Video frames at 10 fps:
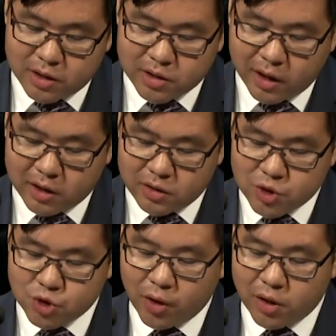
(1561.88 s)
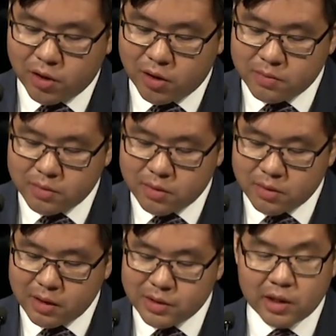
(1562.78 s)
intake in Australia
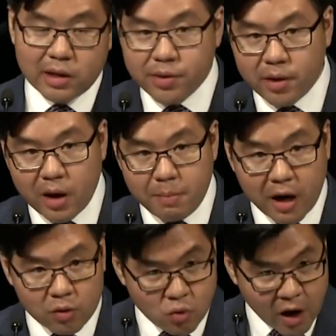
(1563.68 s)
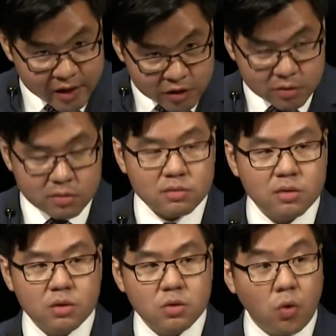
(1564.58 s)
is either about right
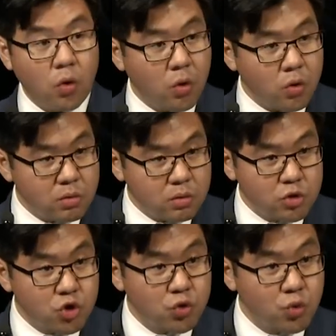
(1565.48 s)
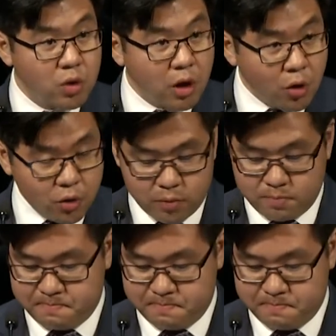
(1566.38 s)
or too low.